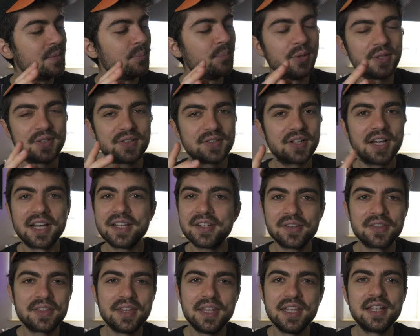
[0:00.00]
But I
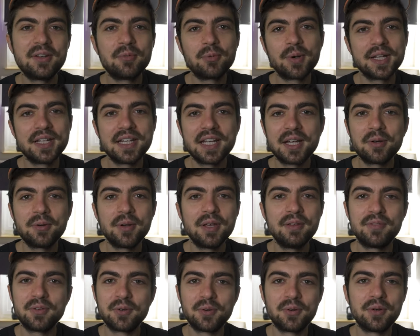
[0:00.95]
don't think right now,
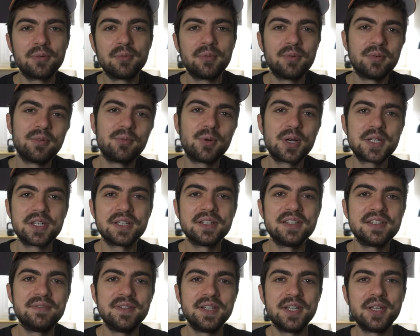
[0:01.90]
if you're watching
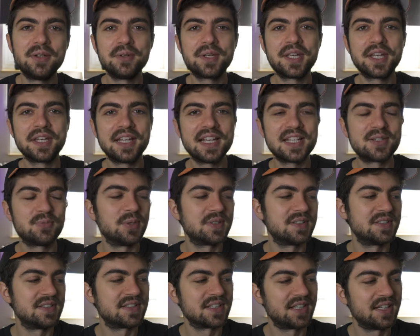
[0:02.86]
this video, you can guess
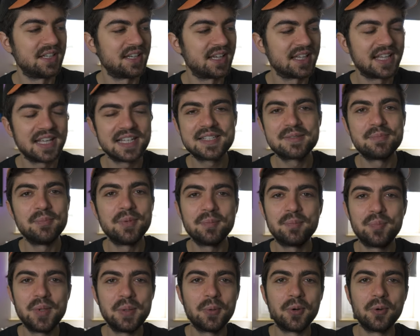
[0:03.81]
what's inside. I guess
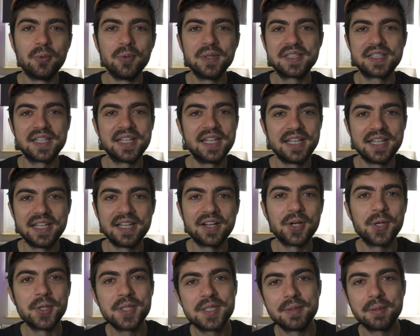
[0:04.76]
people would say,
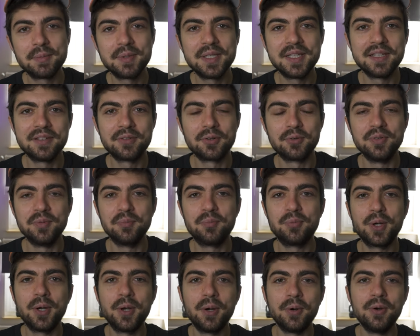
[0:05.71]
oh, it's maybe the Endorphin
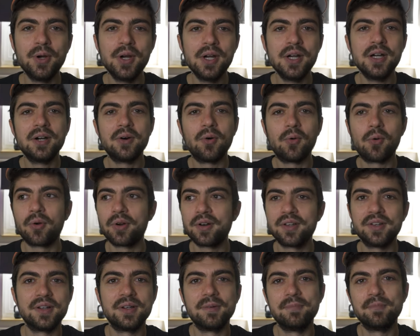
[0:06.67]
Pro or
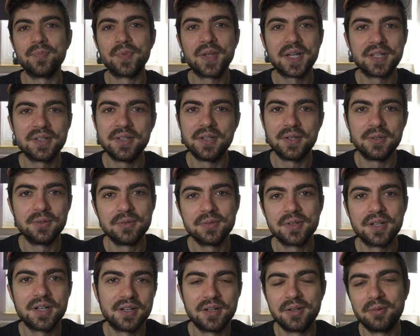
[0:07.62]
the, um, I don't
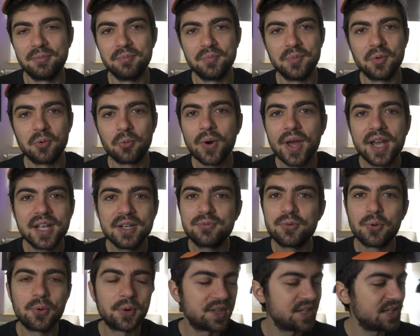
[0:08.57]
know, um, Ride
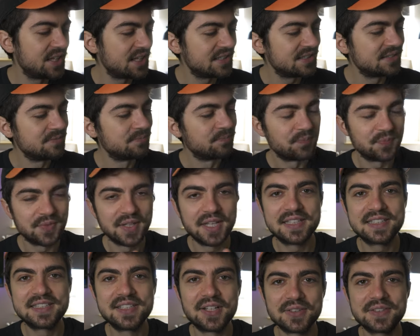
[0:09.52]
14.
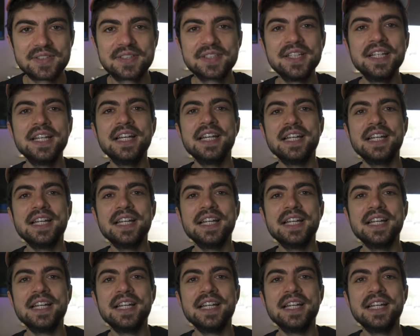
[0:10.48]
It's not.